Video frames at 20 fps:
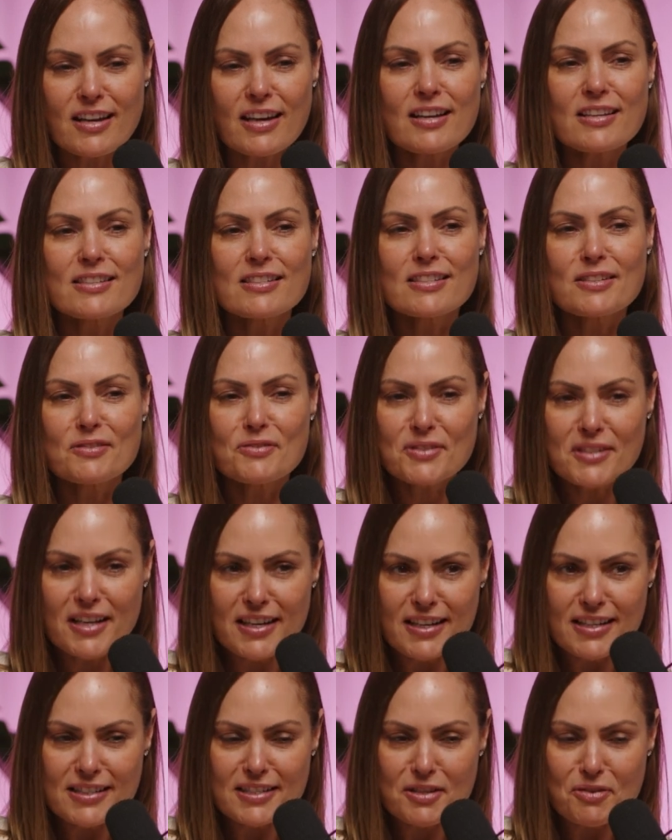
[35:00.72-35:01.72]
that could sort of
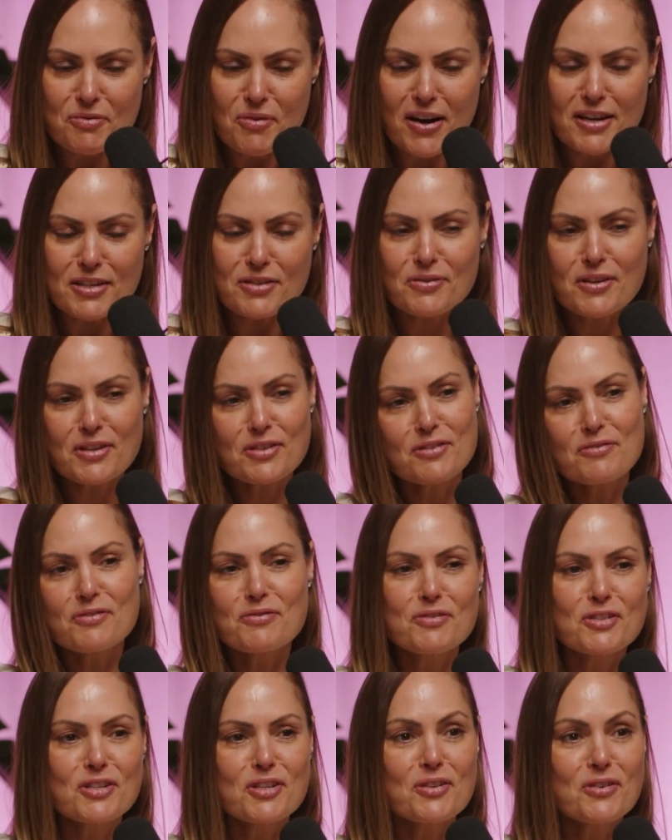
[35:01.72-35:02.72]
send us in the right
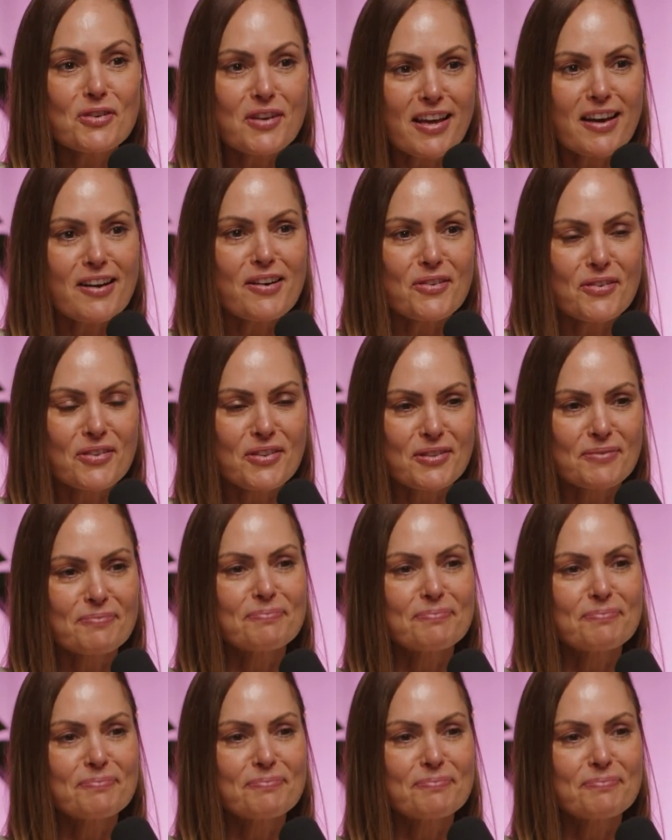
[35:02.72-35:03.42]
direction to good health.